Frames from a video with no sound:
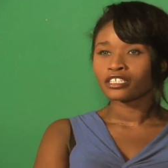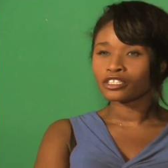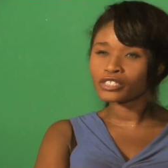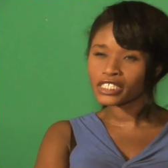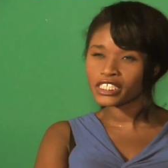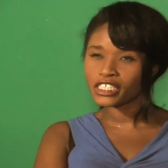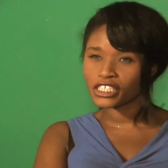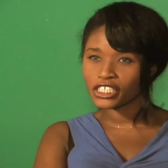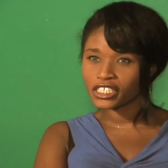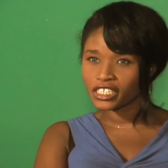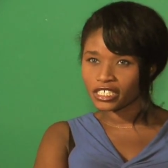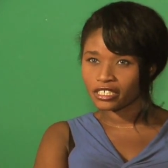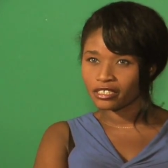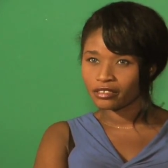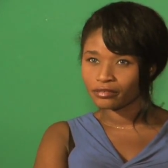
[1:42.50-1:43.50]
You see,
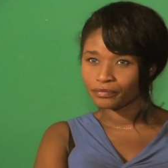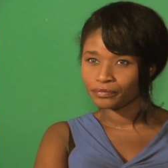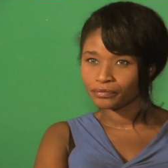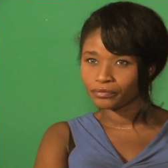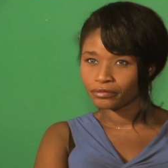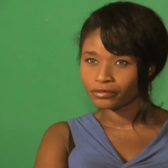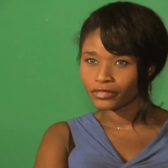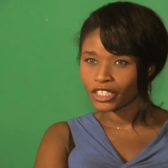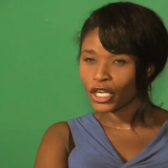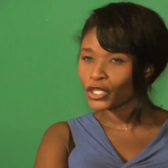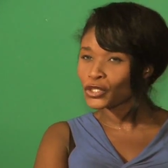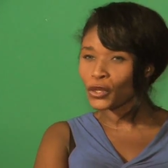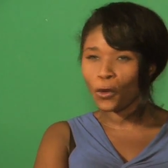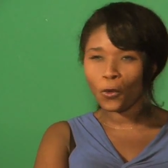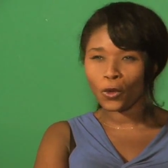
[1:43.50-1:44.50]
Gigi,
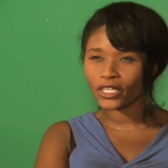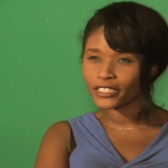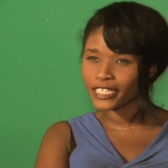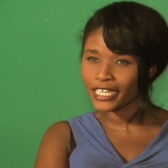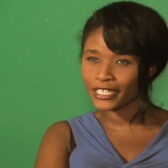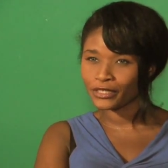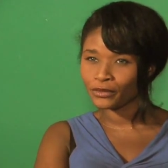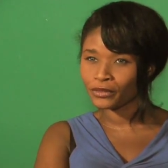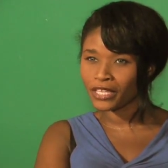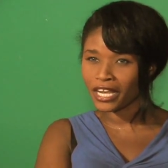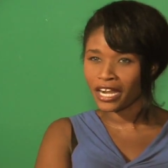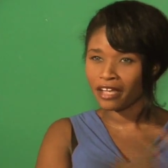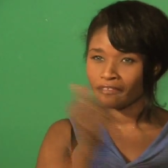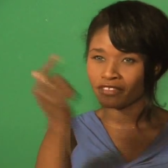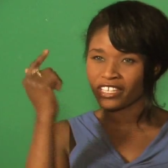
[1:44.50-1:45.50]
no one can know that
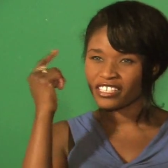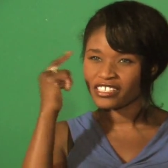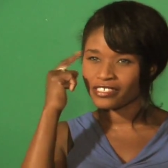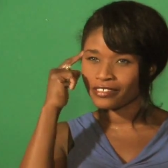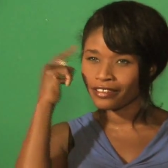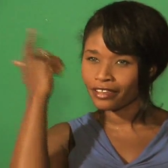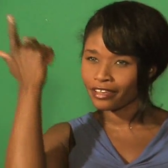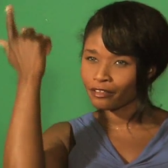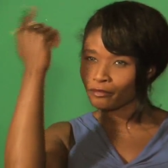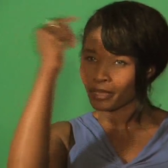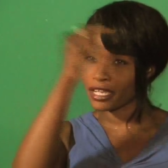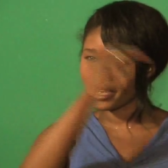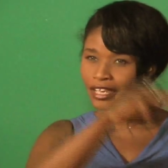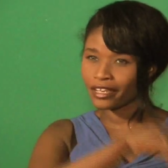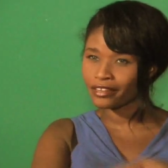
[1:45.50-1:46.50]
I have this thing in my
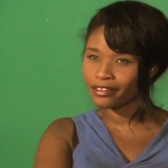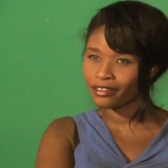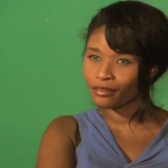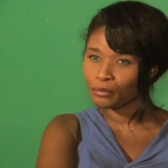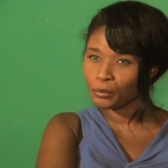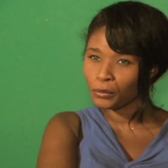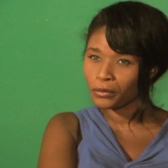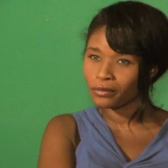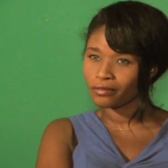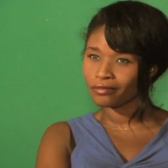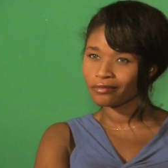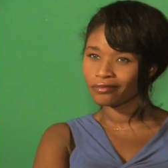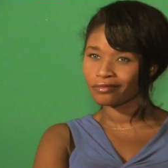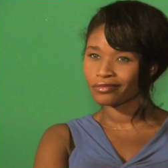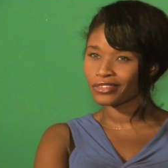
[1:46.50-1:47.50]
head.
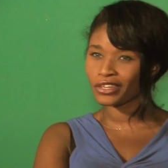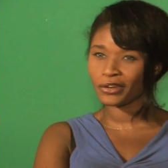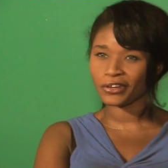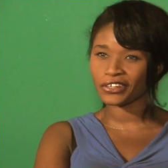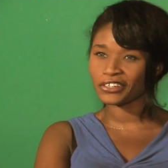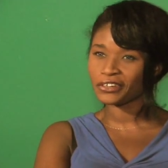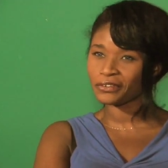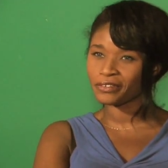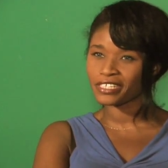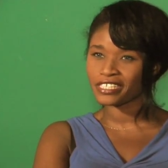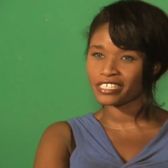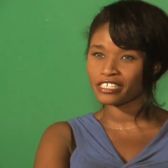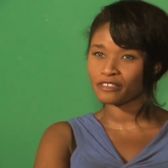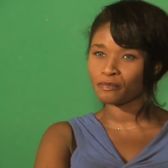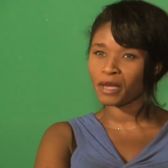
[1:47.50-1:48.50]
Their
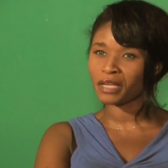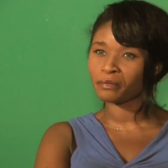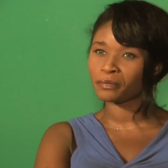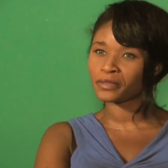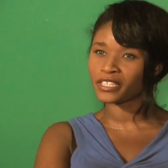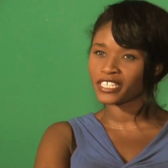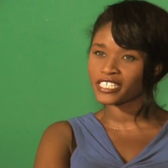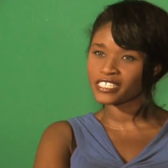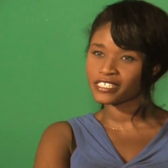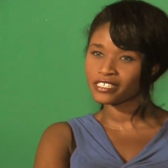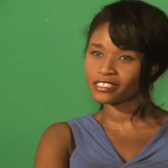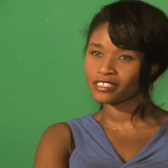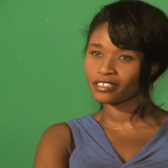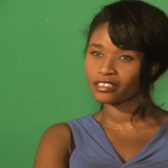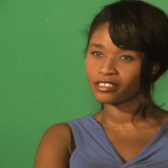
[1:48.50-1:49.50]
ignorance is my
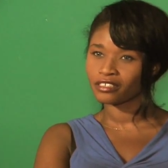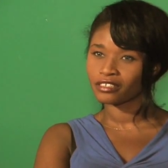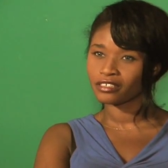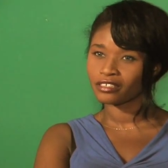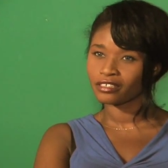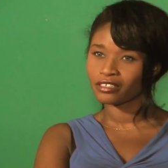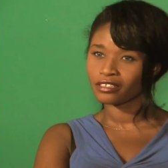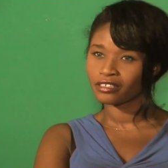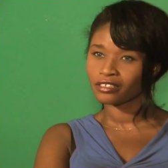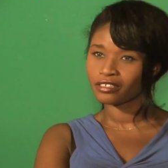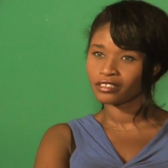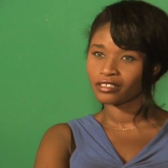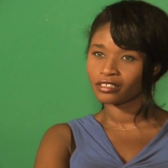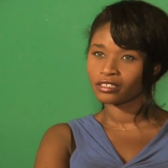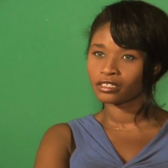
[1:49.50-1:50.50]
bliss. You're
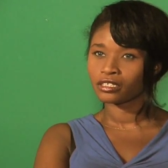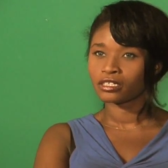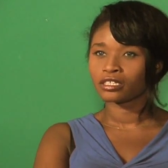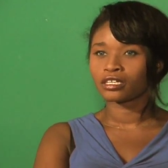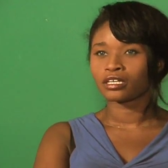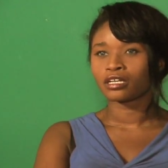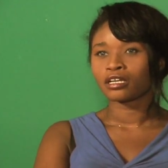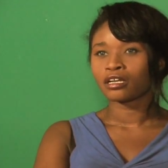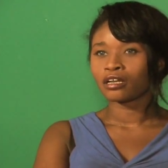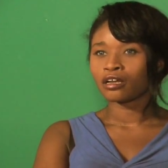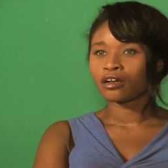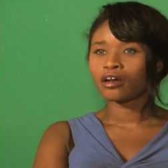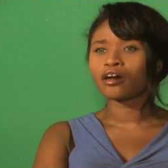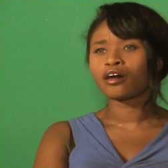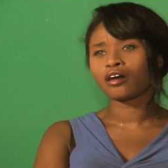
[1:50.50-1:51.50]
playing
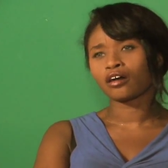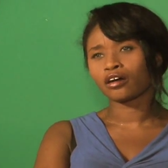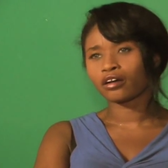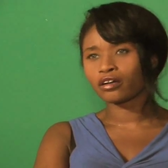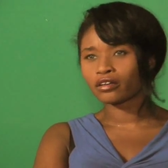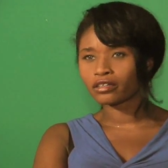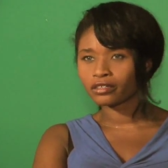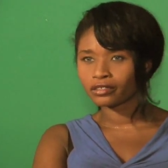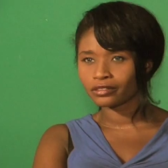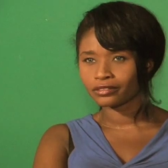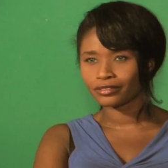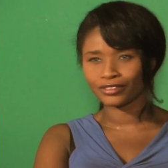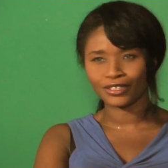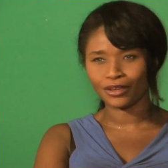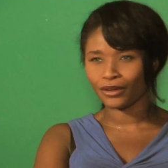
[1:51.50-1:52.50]
God. Oh,
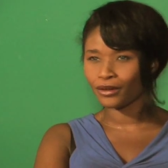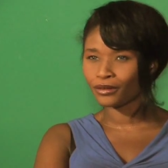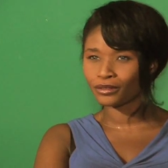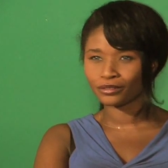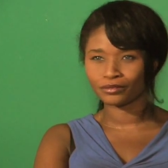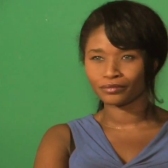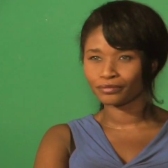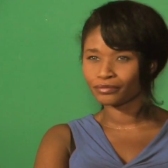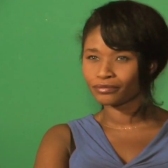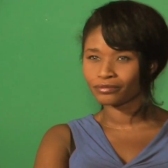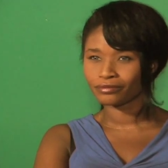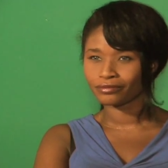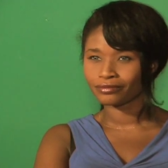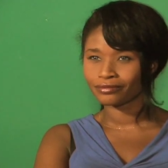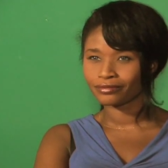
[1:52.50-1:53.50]
no.
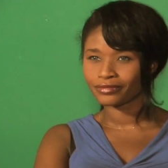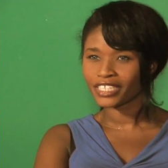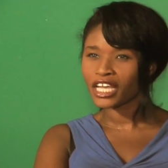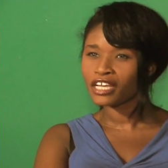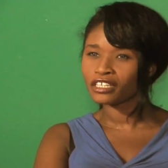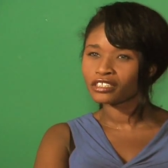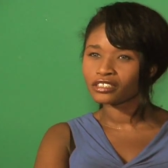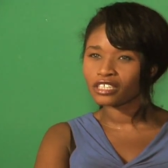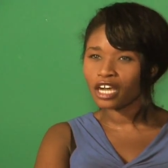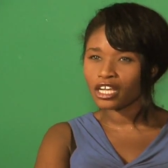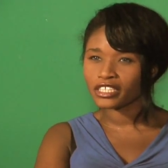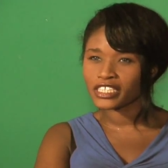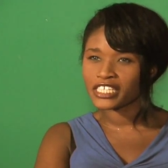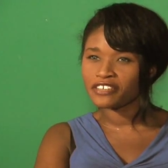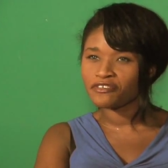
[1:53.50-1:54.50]

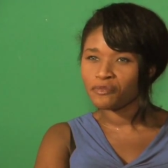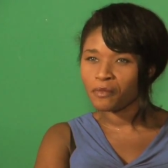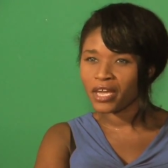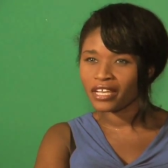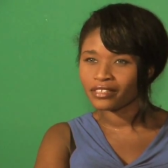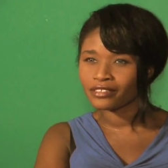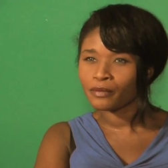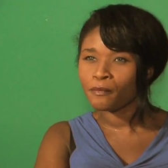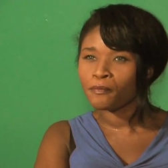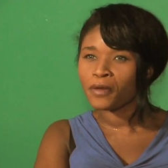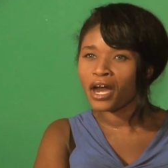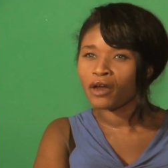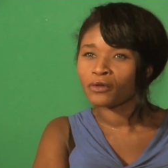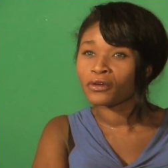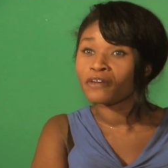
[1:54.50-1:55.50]
God give man the
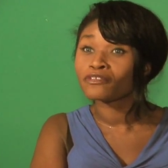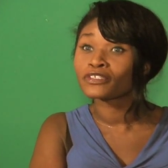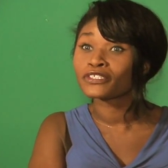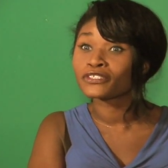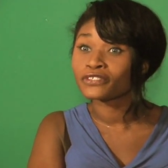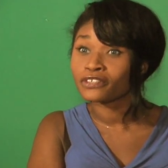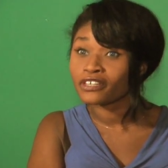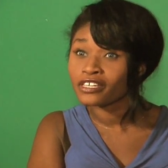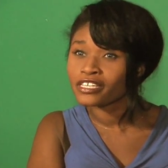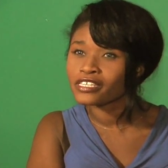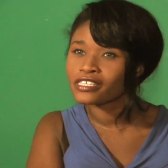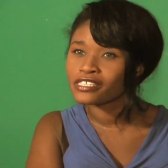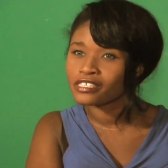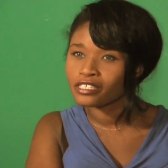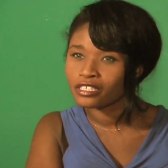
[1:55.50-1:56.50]
power of
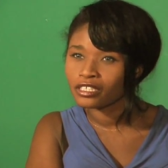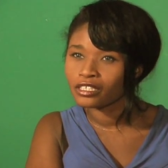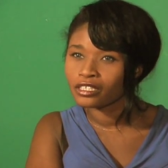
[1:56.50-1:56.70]
choice.